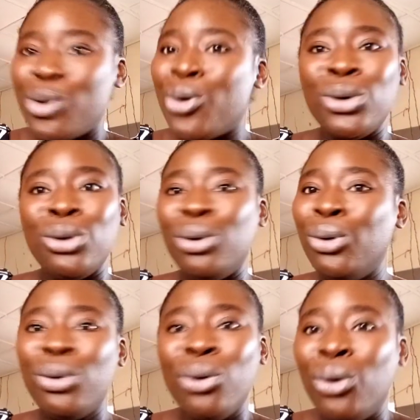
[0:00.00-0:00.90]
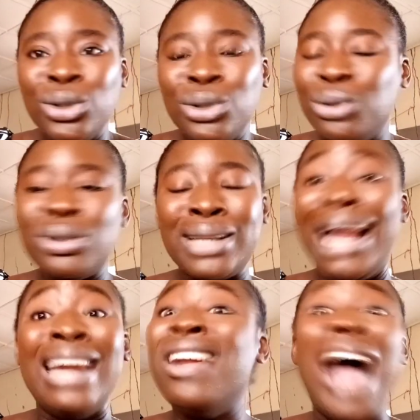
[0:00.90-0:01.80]
oh, you look good, you do this,
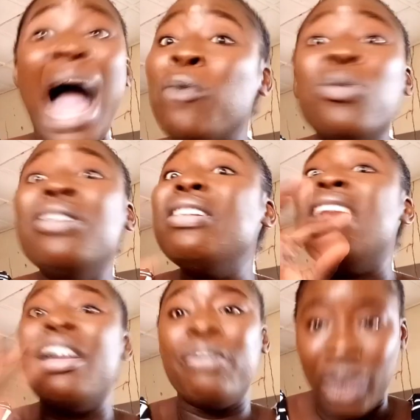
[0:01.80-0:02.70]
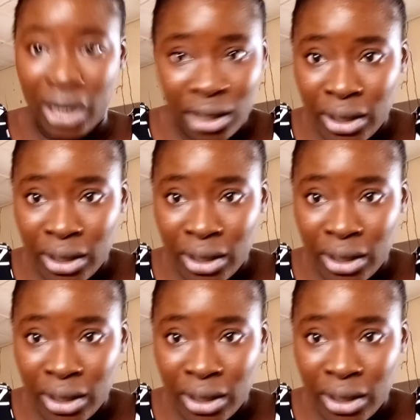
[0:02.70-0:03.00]
and I would never.